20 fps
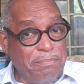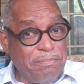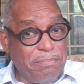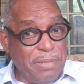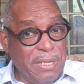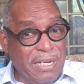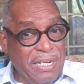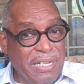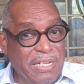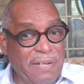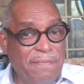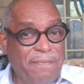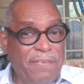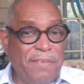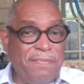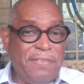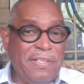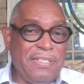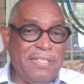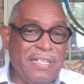But in the
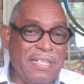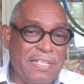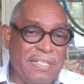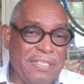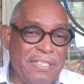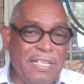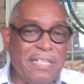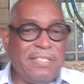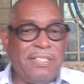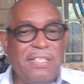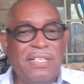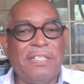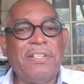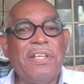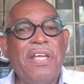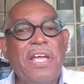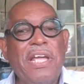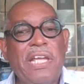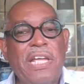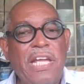50s and the
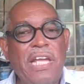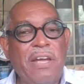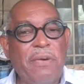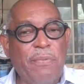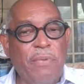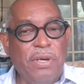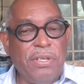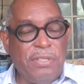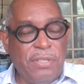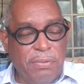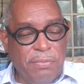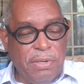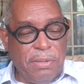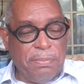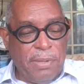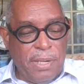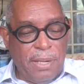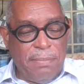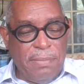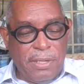60s, it was the
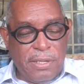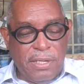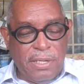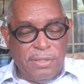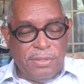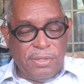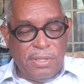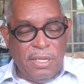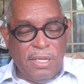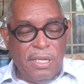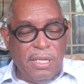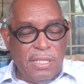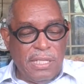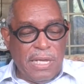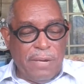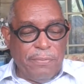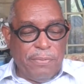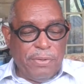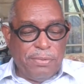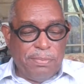Republicans
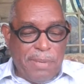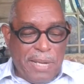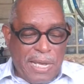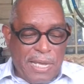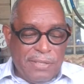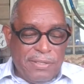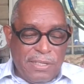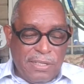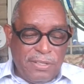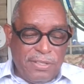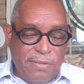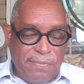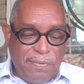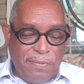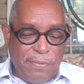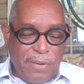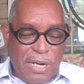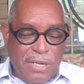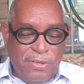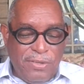that was passing civil
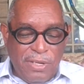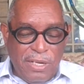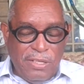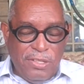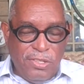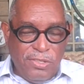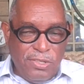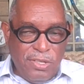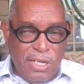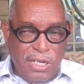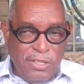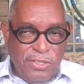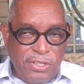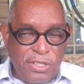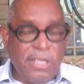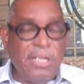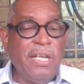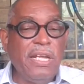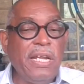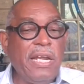rights
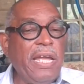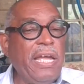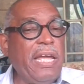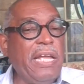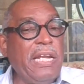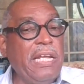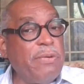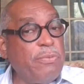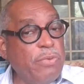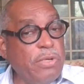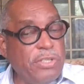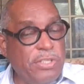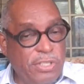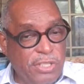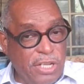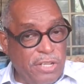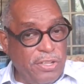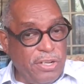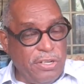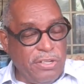legislation. And it was
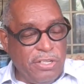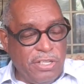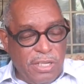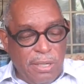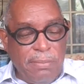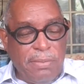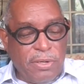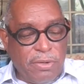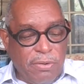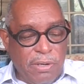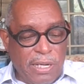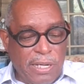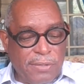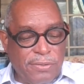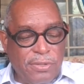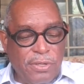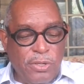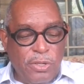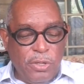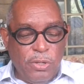Southern
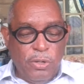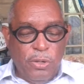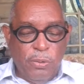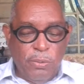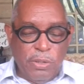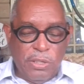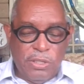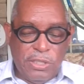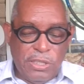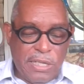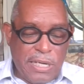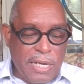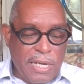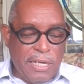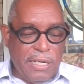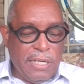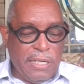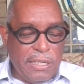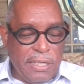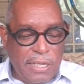Democrats who were
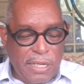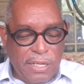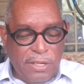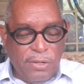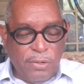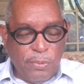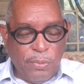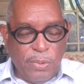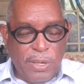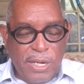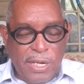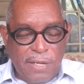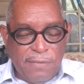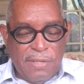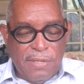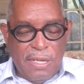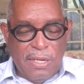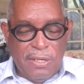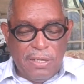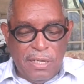standing in the way
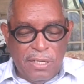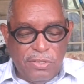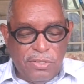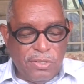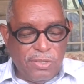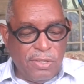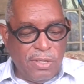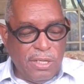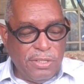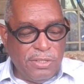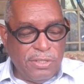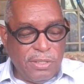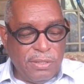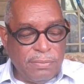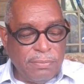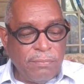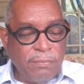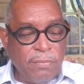of that legislation.